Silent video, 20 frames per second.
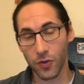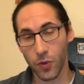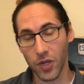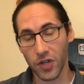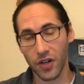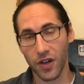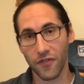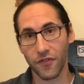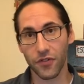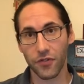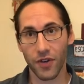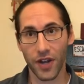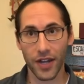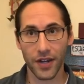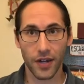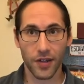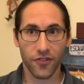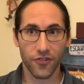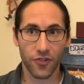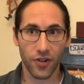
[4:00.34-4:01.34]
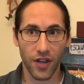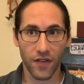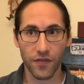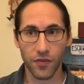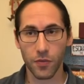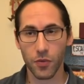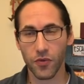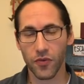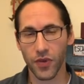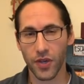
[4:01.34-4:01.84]
have went left or right, I sort of have to
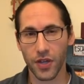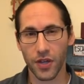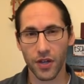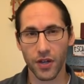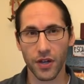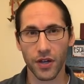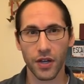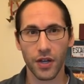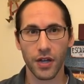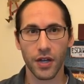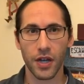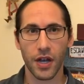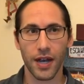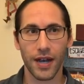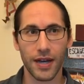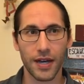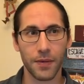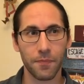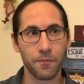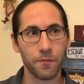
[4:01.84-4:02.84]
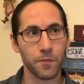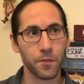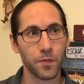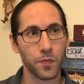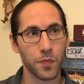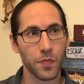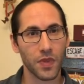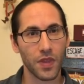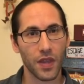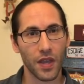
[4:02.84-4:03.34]
move here, I
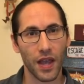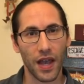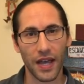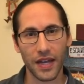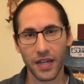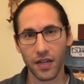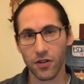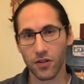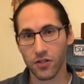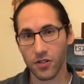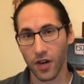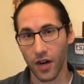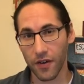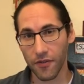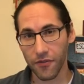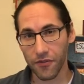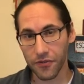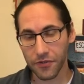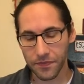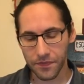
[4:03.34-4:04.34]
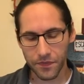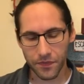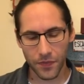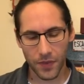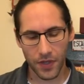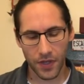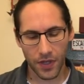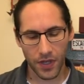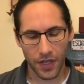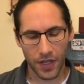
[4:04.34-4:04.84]
didn't love.
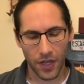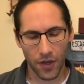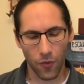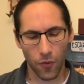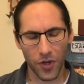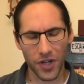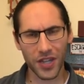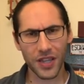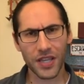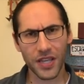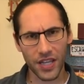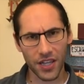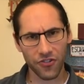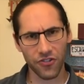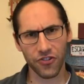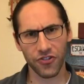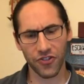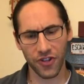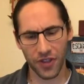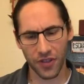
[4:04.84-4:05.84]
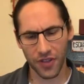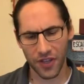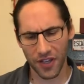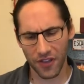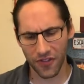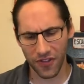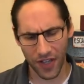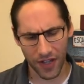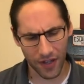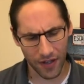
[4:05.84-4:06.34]
One of the interesting
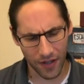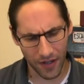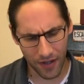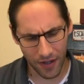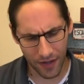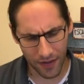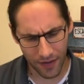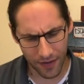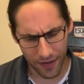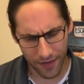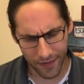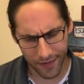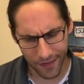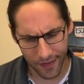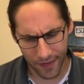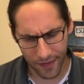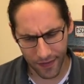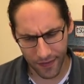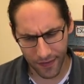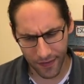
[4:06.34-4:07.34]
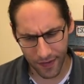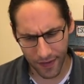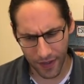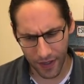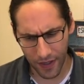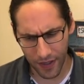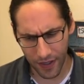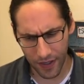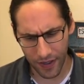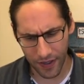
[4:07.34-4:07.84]
things that
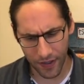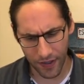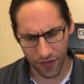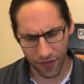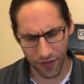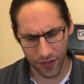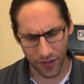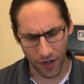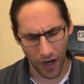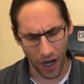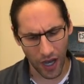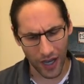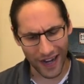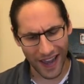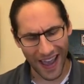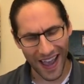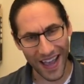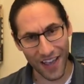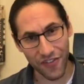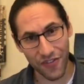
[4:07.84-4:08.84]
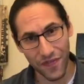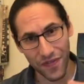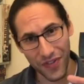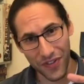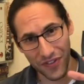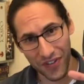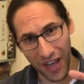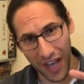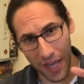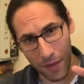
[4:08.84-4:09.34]
is a little odd, as of the
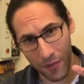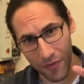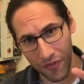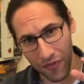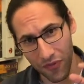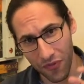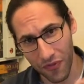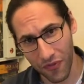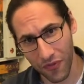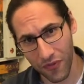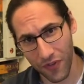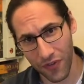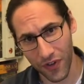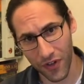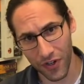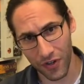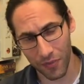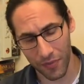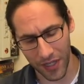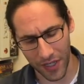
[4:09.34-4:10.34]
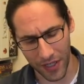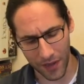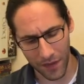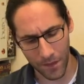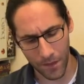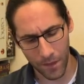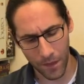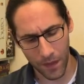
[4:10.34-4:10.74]
time of filming,